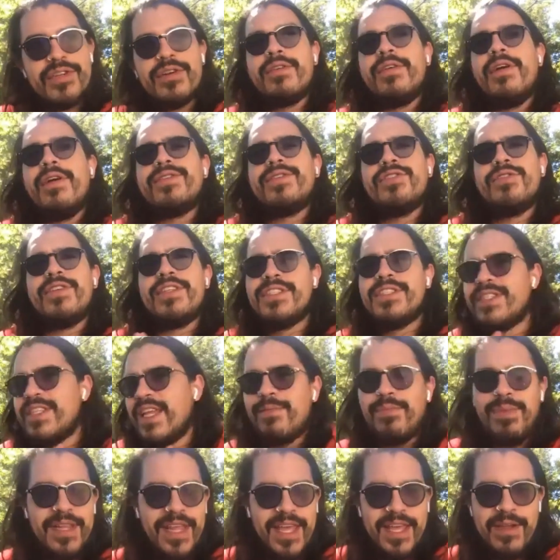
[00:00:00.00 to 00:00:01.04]
or also just
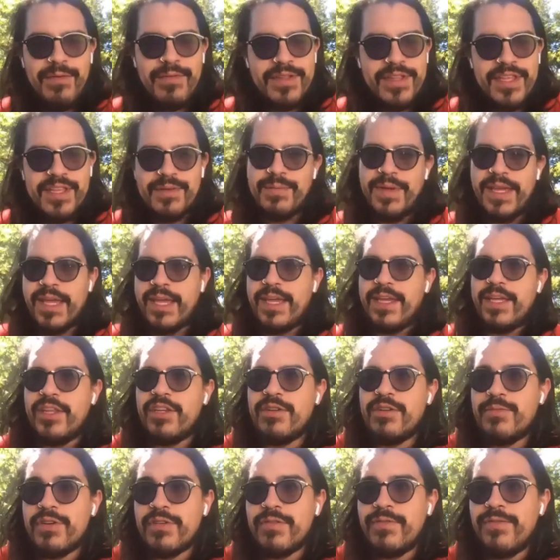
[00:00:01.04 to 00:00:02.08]
like playing with it, making it a
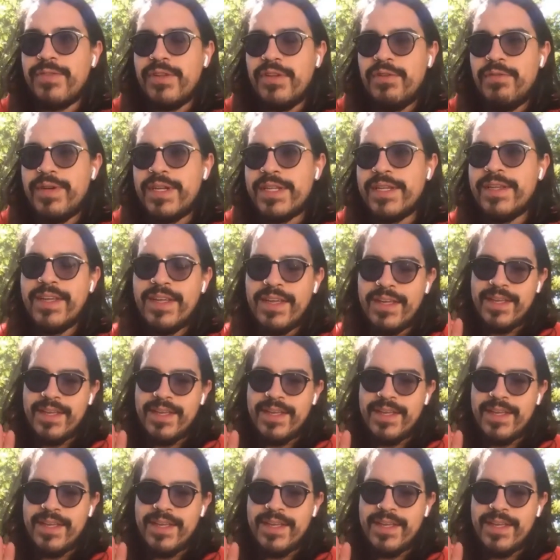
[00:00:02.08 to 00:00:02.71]
little more fluid.